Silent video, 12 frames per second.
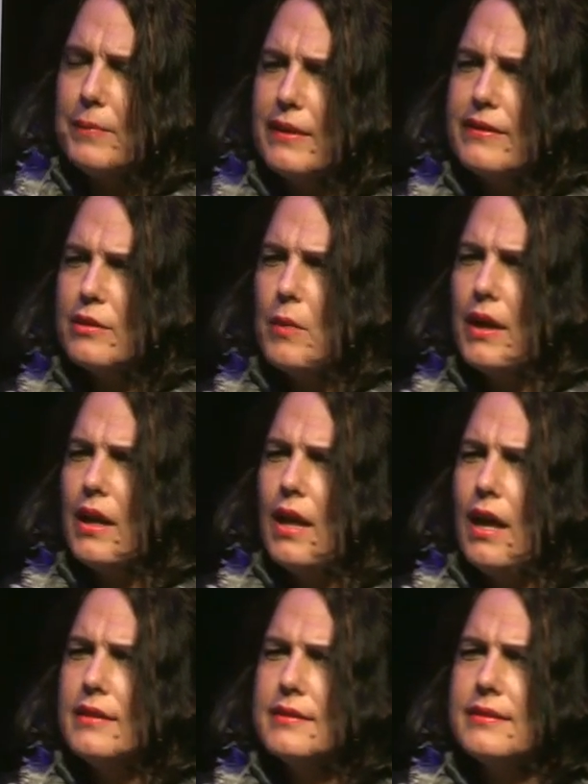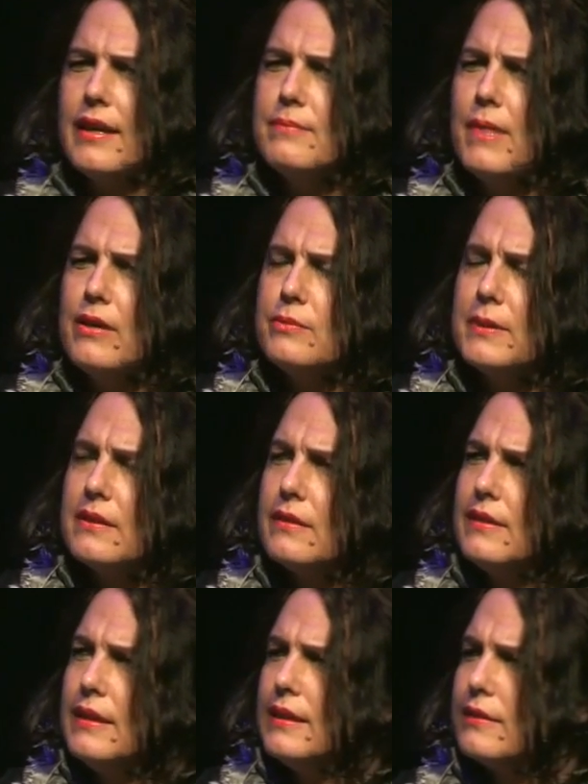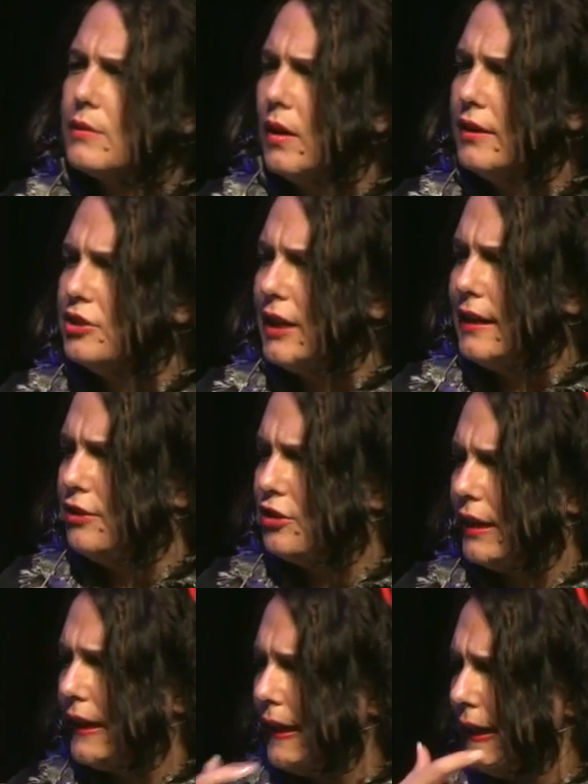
but it's the one I like to say the most because I think it's quite challenging.